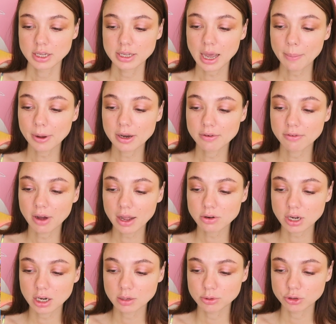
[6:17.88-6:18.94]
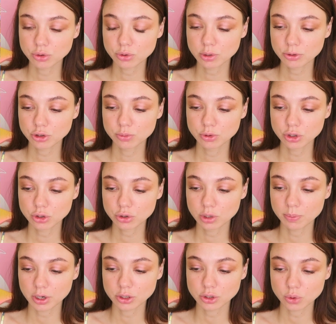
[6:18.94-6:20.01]
I'm doing it, you
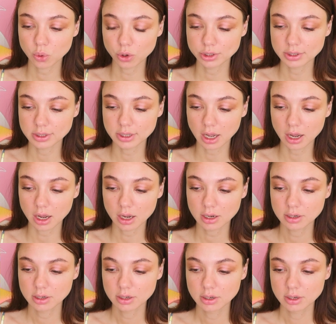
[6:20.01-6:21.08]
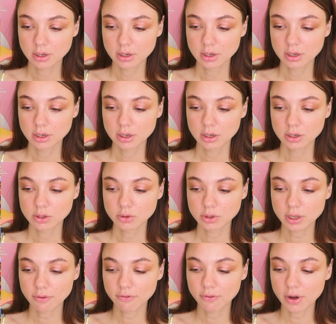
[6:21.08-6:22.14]
see? Nothing happens.
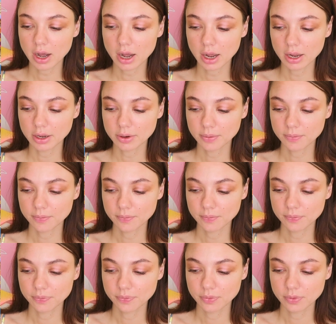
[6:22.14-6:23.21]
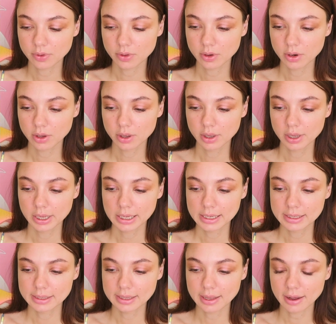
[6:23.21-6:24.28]
Well, come on.
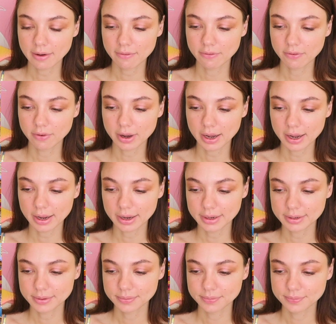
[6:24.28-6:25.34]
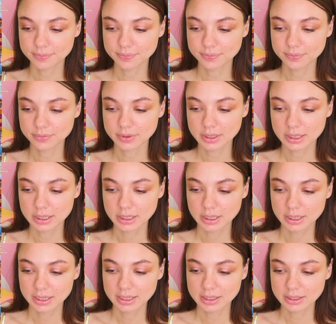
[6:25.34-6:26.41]
Please.
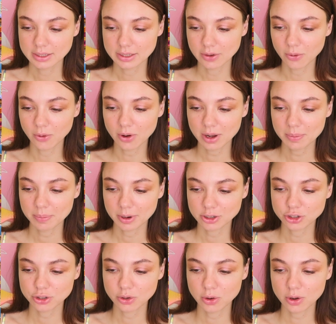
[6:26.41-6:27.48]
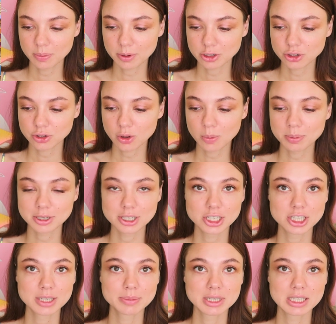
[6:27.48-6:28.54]
Oh, there you go.
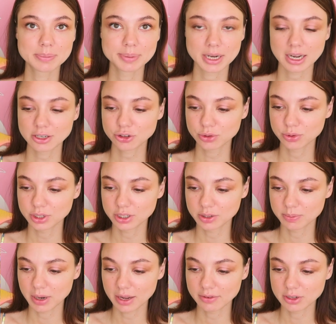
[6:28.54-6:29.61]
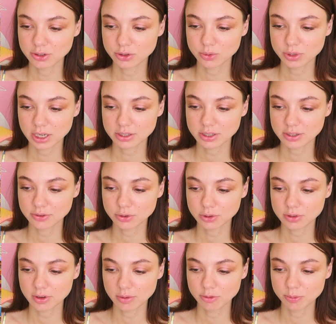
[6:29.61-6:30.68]
Well, we can't get rid of pimples,
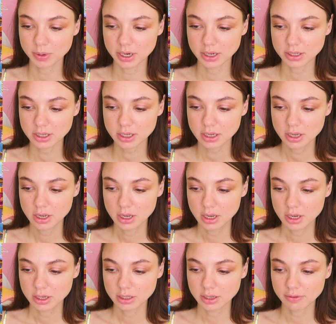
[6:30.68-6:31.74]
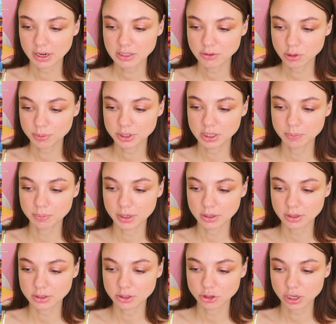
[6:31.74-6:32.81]
but we have a time. Let's do it step
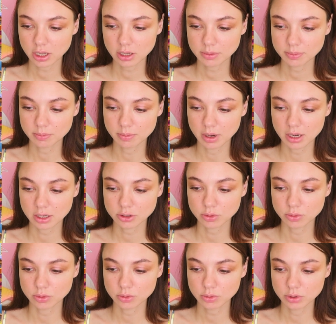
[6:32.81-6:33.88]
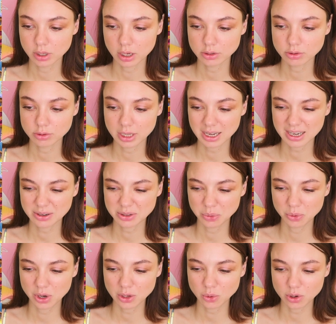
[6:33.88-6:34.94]
by step. Firstly the mask,
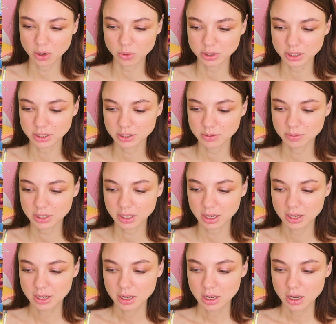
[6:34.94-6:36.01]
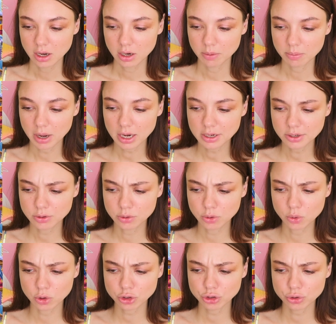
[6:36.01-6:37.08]
then the next things. The little
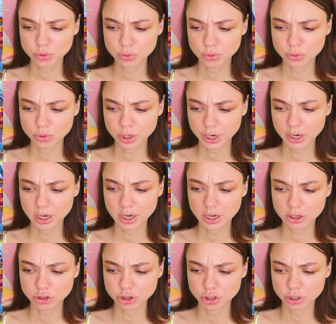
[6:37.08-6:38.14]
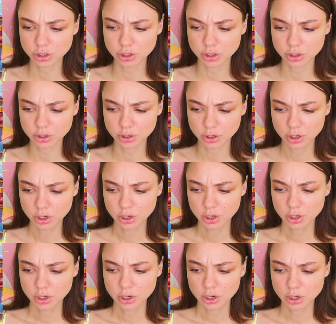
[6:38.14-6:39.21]
cat is um
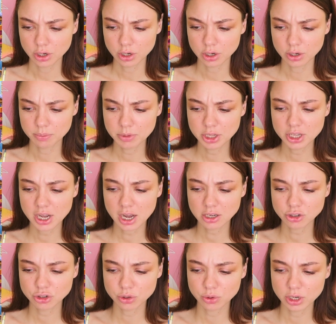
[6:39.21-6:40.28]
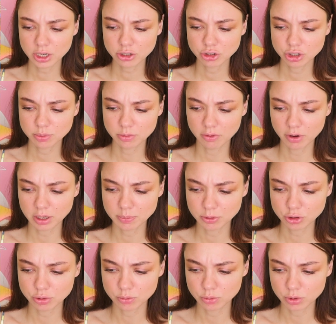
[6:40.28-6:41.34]
mini angel is easier to
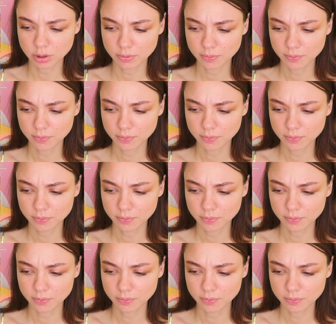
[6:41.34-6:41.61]
wash.